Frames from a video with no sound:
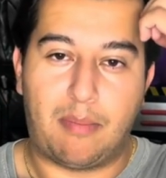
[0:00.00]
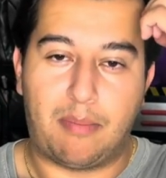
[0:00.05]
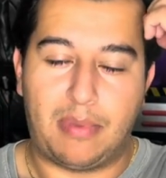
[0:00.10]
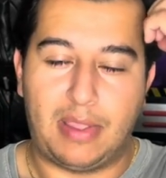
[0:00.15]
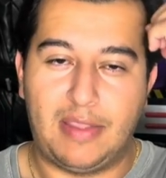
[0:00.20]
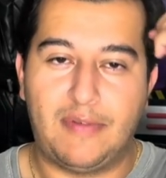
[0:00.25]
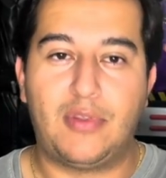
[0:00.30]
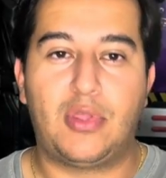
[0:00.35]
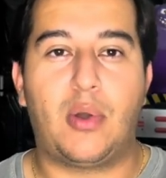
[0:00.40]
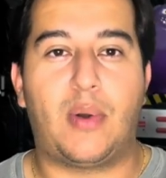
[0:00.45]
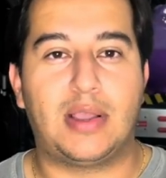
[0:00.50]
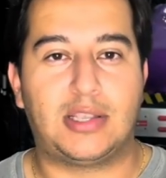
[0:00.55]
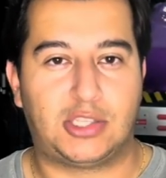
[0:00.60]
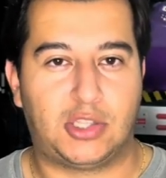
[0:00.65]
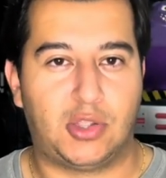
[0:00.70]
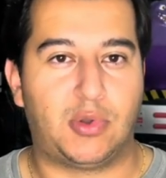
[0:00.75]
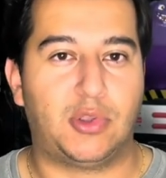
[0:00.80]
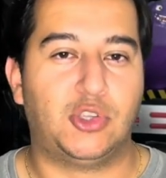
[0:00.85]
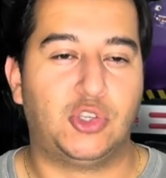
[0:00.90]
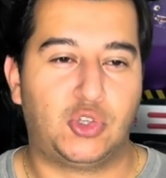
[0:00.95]
Even though I
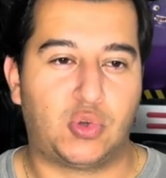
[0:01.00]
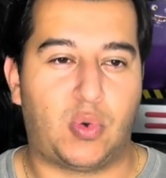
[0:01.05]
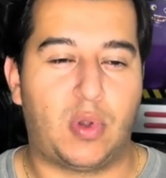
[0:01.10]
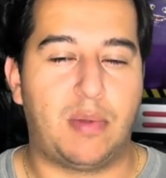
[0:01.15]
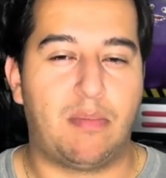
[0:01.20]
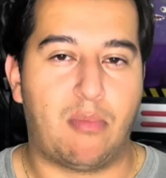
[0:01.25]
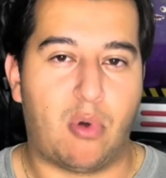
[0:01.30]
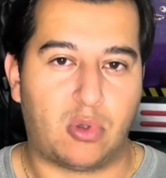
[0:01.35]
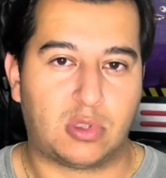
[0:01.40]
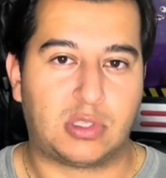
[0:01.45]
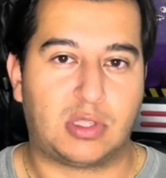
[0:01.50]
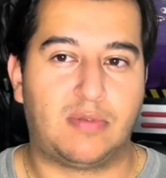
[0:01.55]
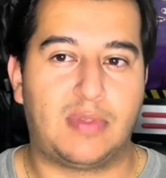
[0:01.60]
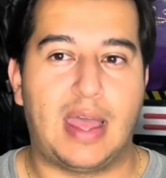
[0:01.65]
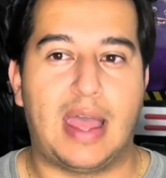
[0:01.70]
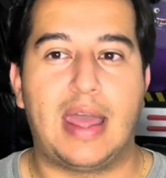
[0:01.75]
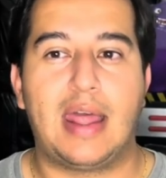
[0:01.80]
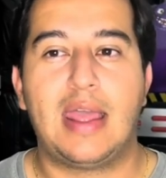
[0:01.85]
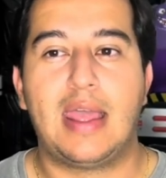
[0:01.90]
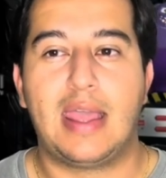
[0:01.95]
still enjoy most of
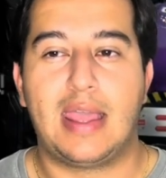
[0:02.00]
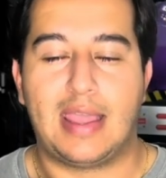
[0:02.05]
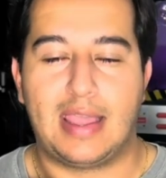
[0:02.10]
that,